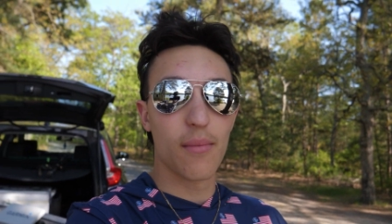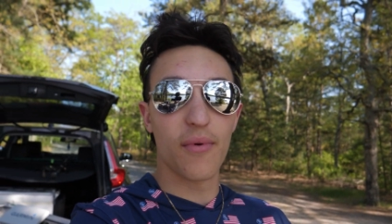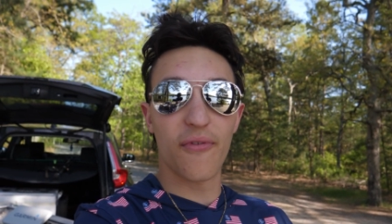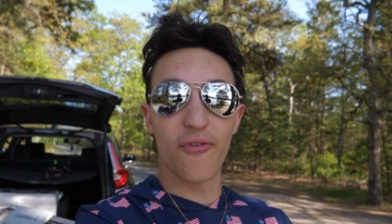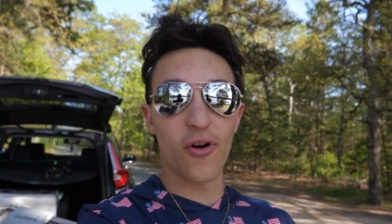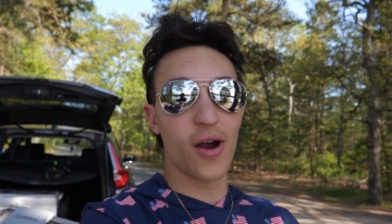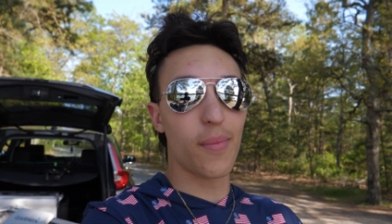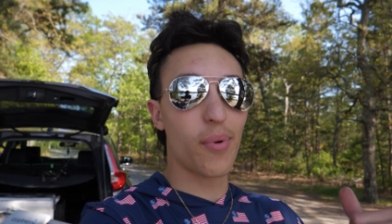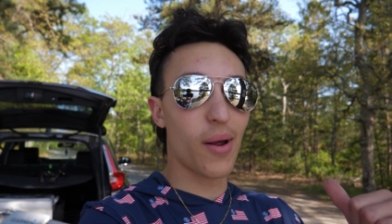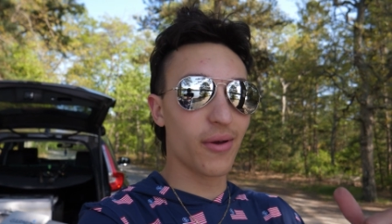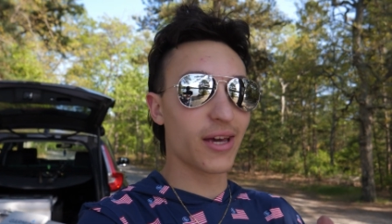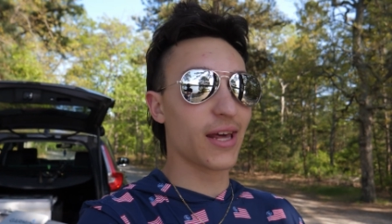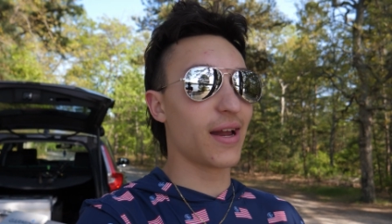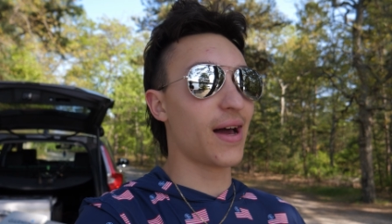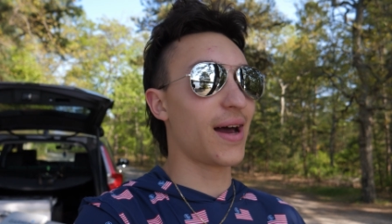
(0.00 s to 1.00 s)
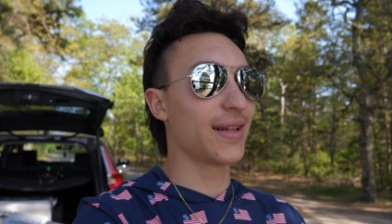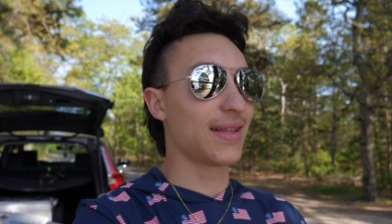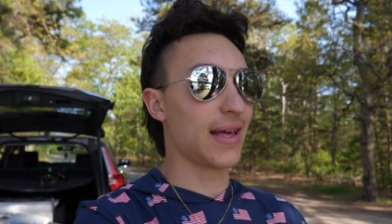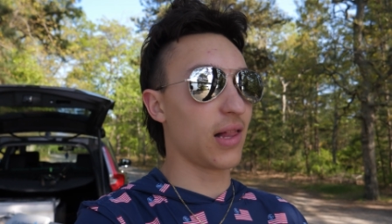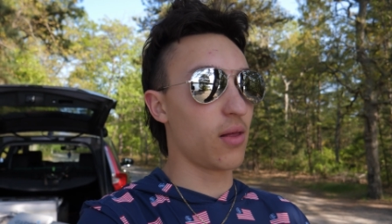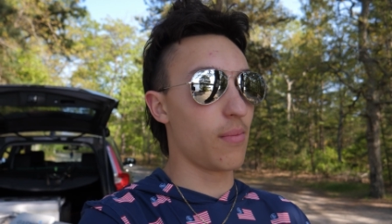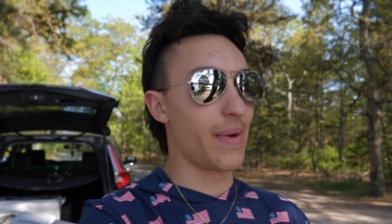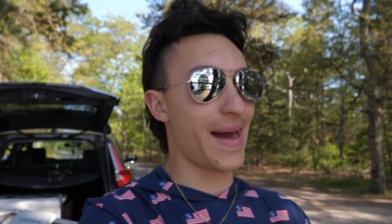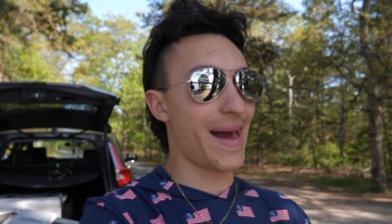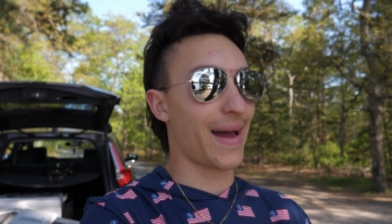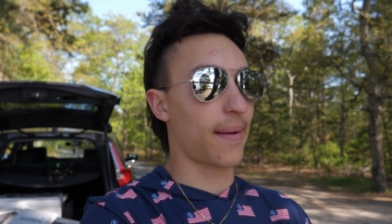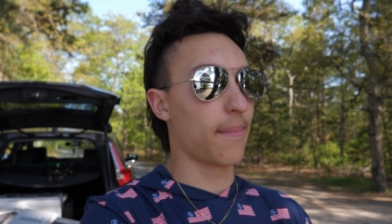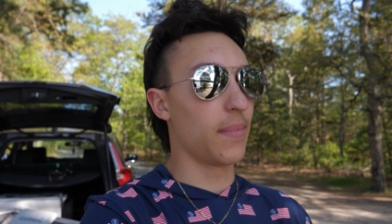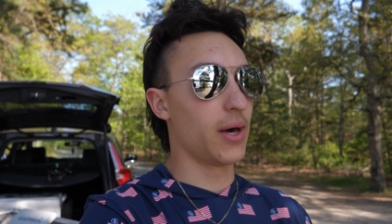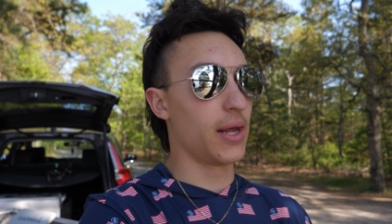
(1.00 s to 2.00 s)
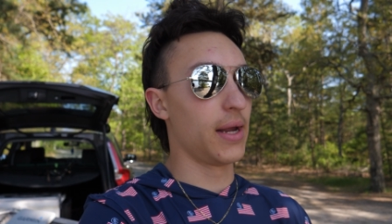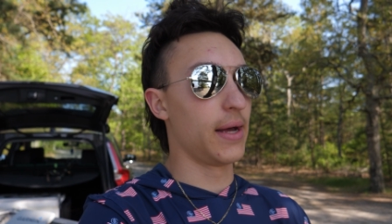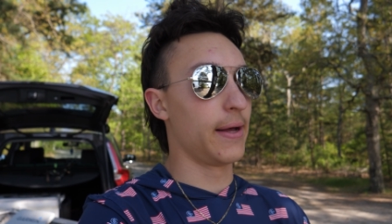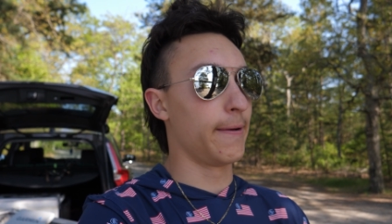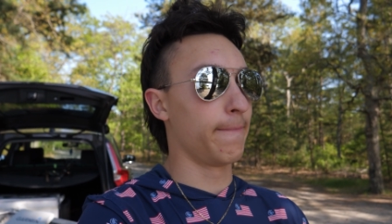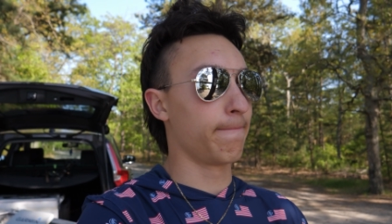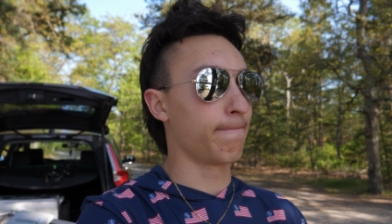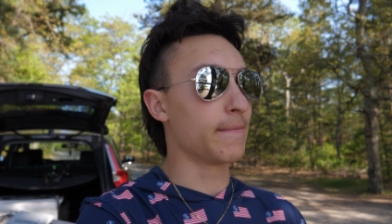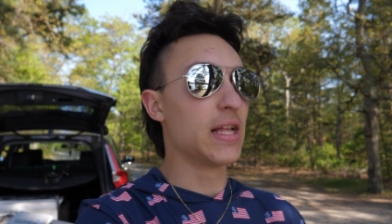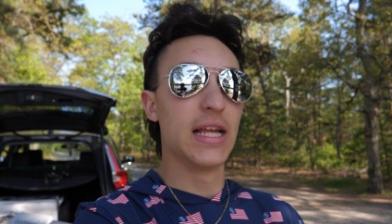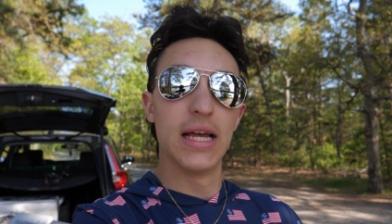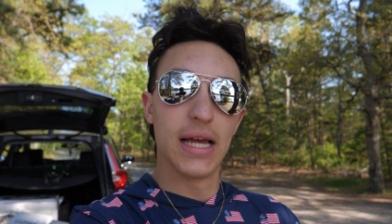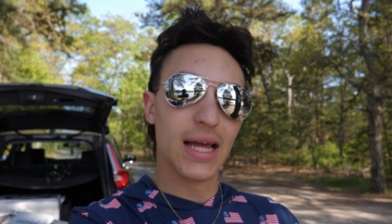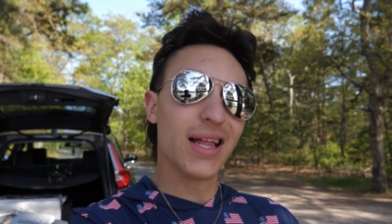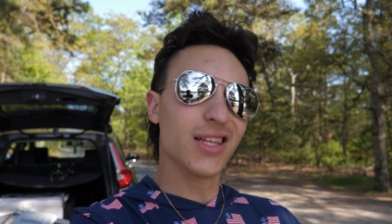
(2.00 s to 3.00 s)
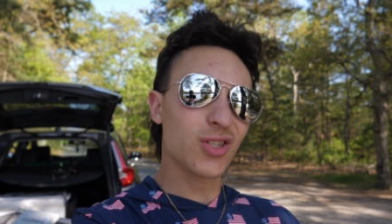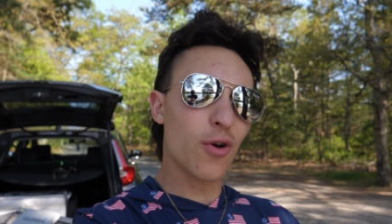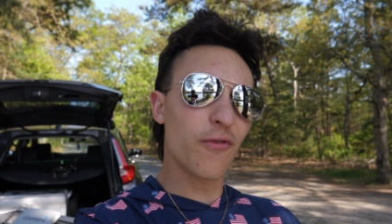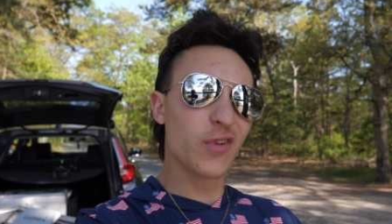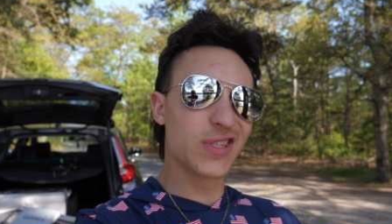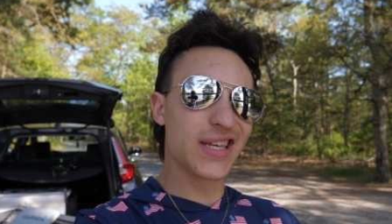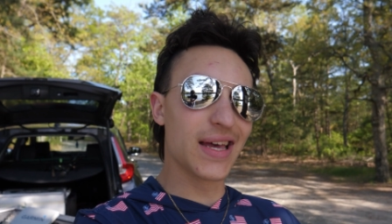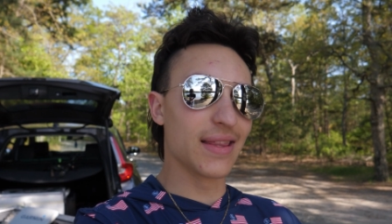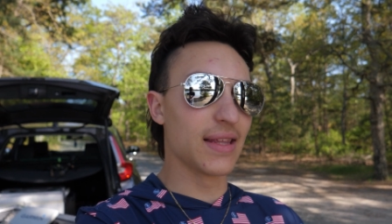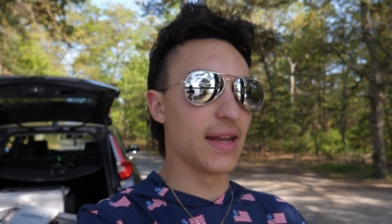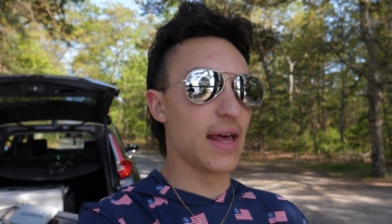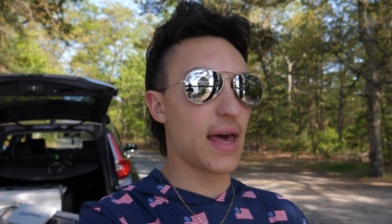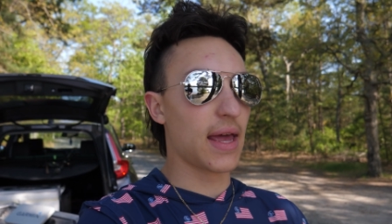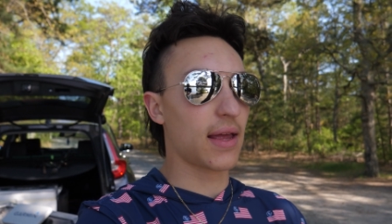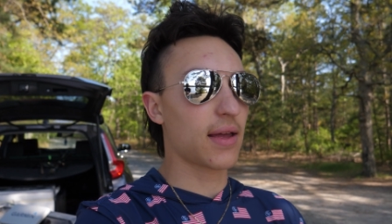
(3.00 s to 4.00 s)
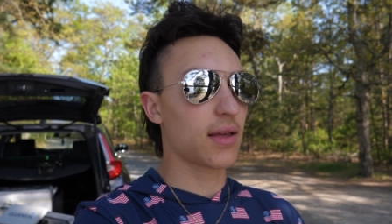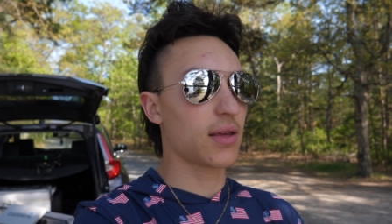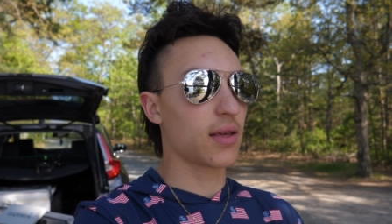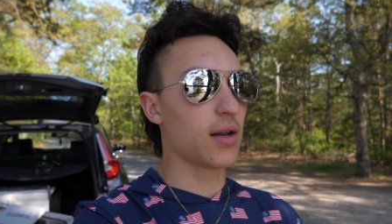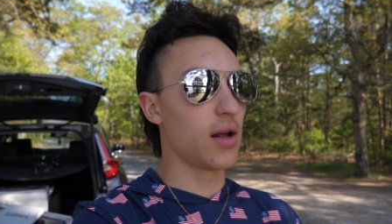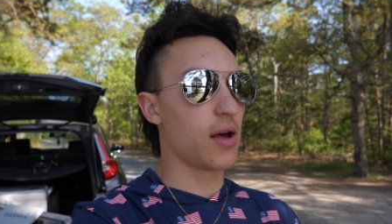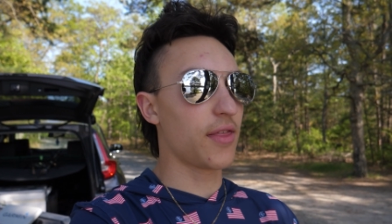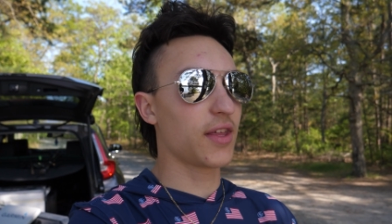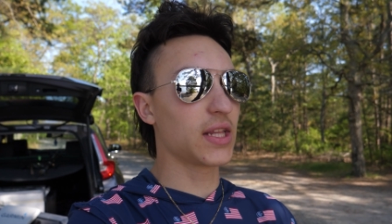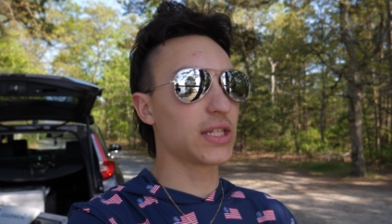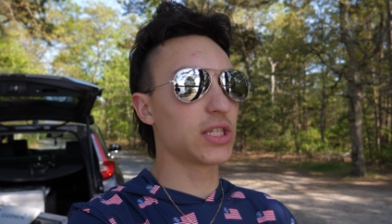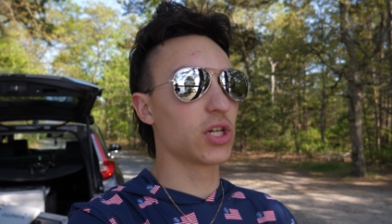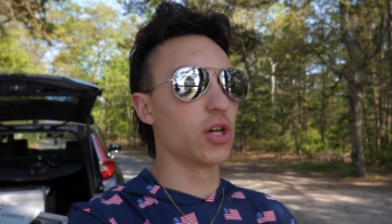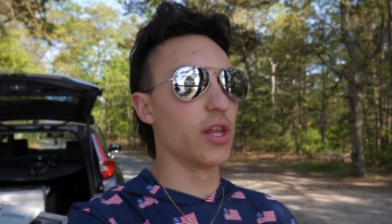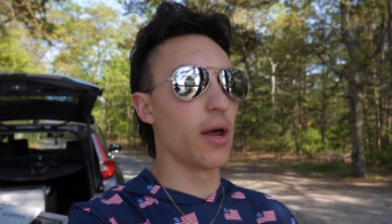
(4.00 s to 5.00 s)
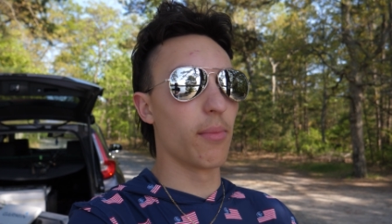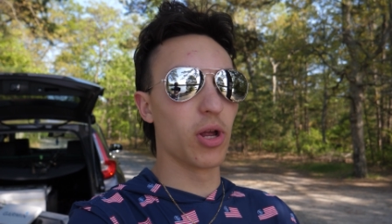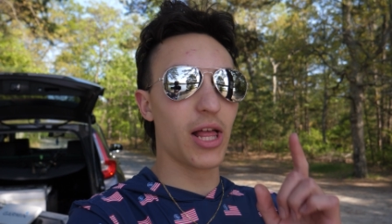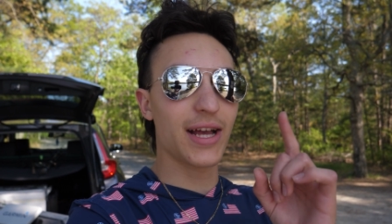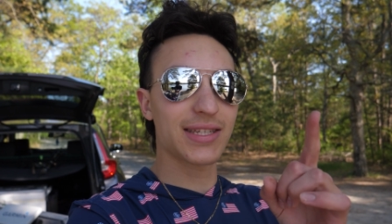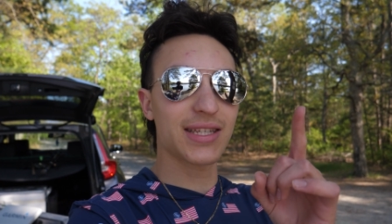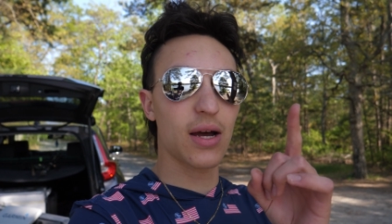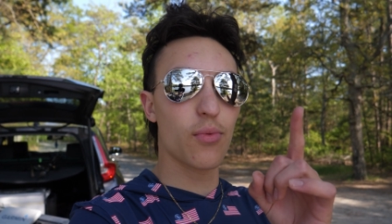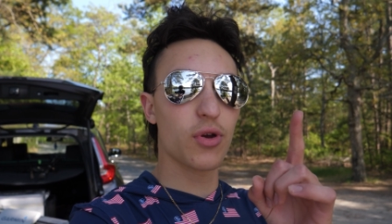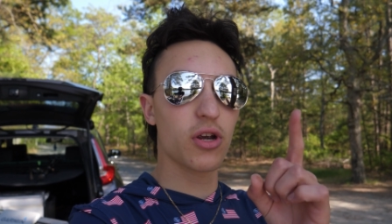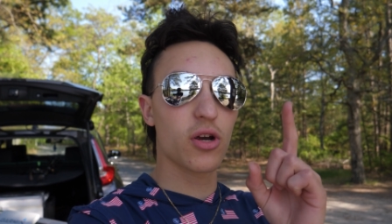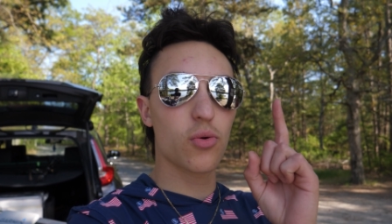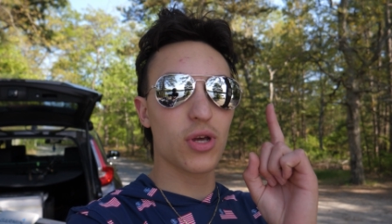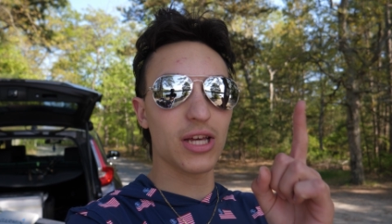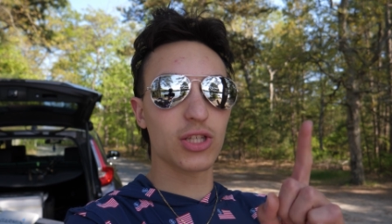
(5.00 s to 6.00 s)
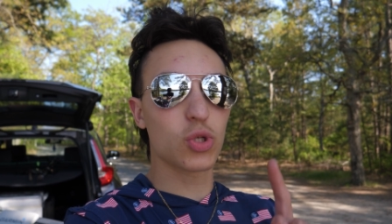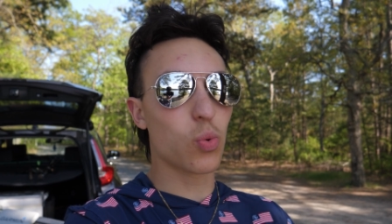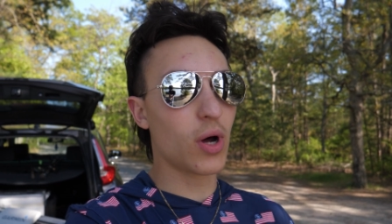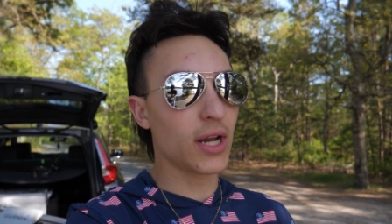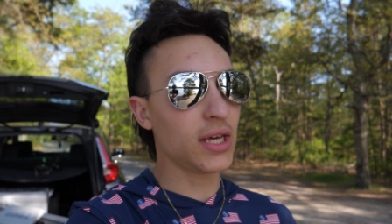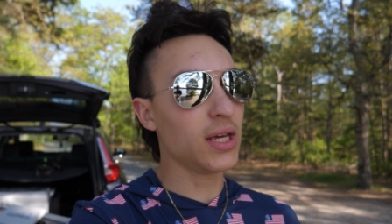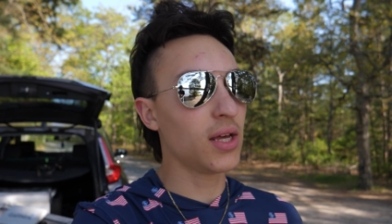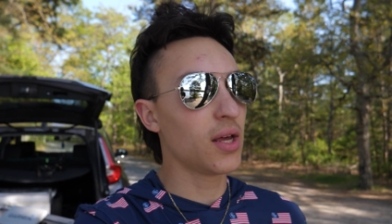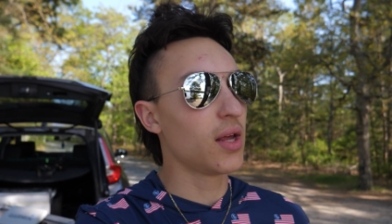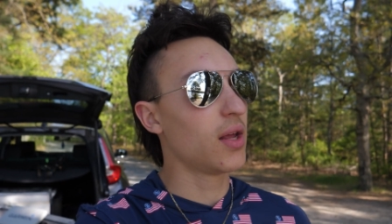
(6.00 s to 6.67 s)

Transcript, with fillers: before I probably gotta hightail it back, but um, let's go for 10 today you know, I think that's a good number. Last time we were here, we hit 20.